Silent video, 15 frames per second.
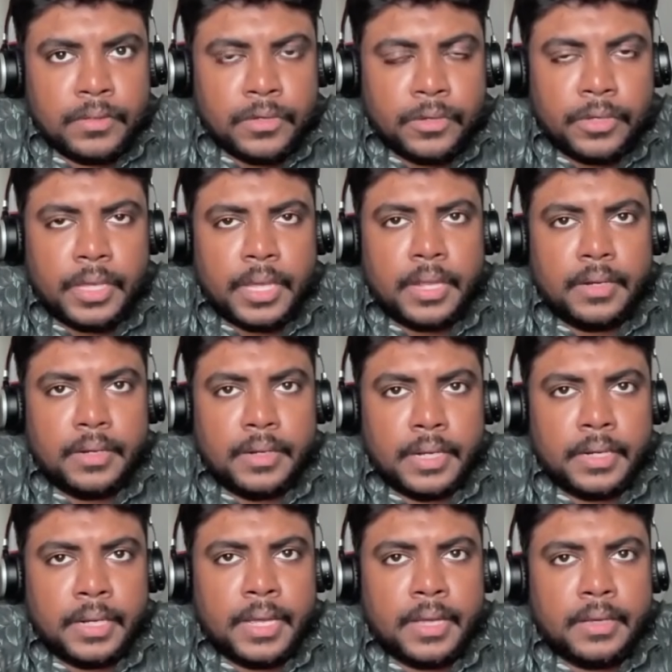So you can
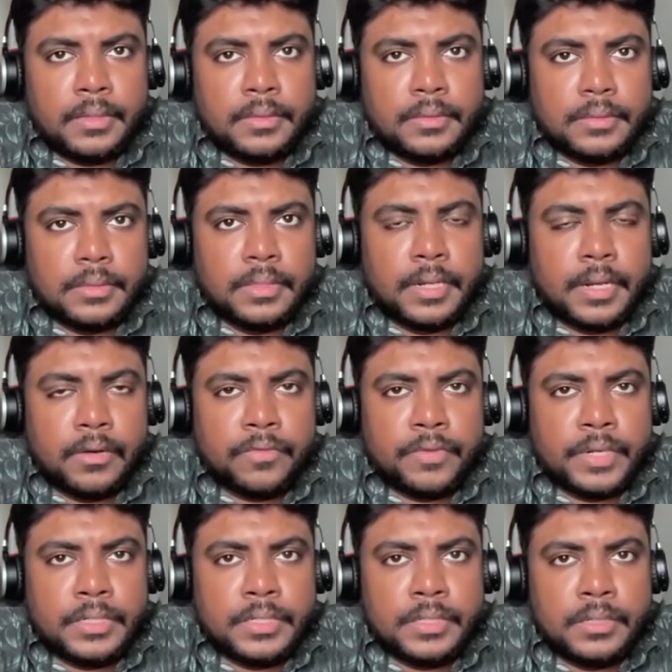declare an arrow
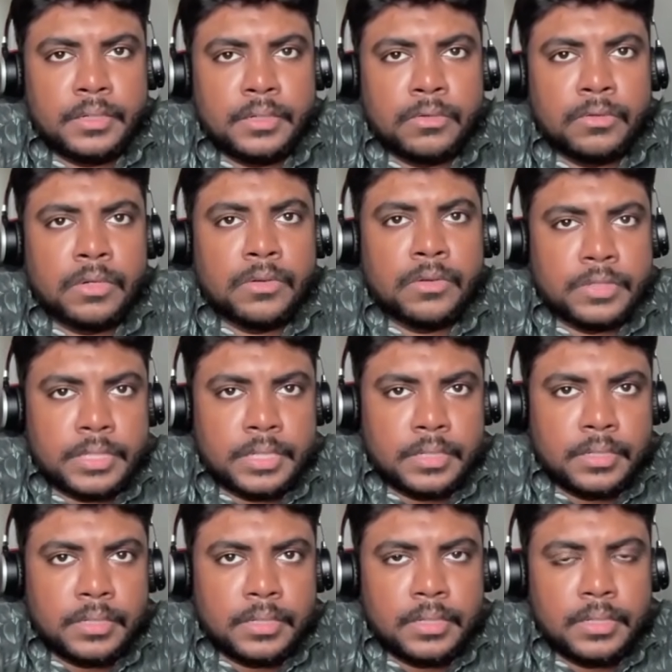function to a
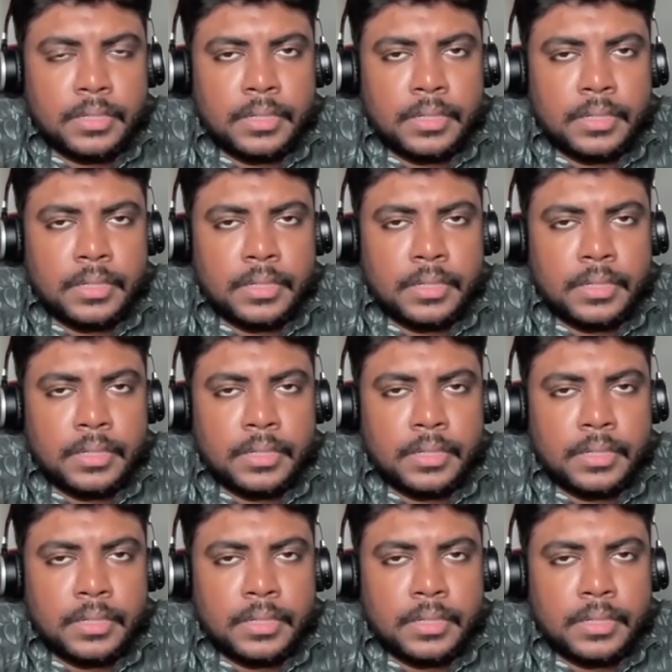constant.